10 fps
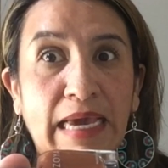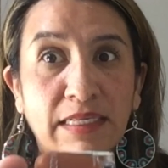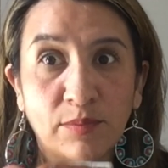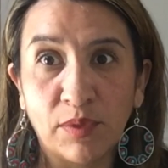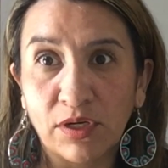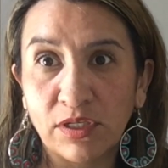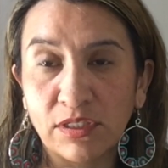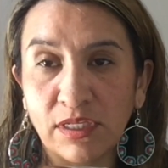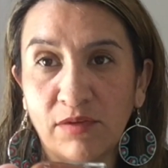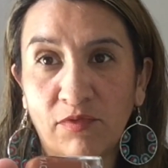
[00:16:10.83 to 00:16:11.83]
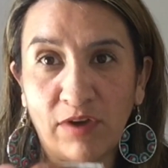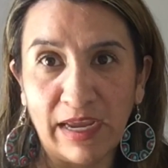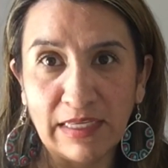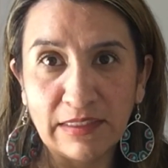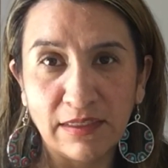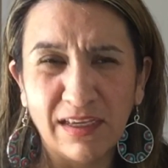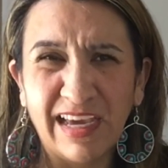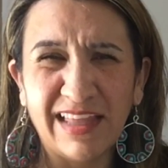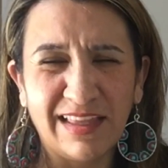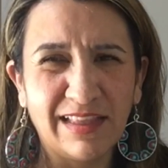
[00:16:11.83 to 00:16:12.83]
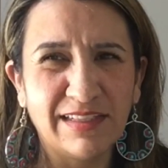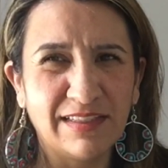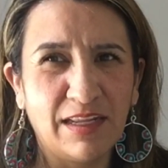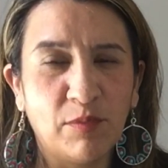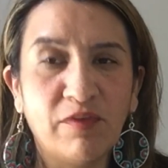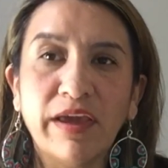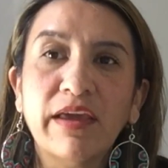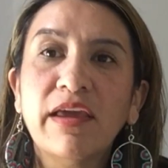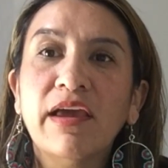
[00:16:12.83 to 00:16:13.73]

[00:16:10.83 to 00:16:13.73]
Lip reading: Iceburgers and Fries. I think that's the name of it.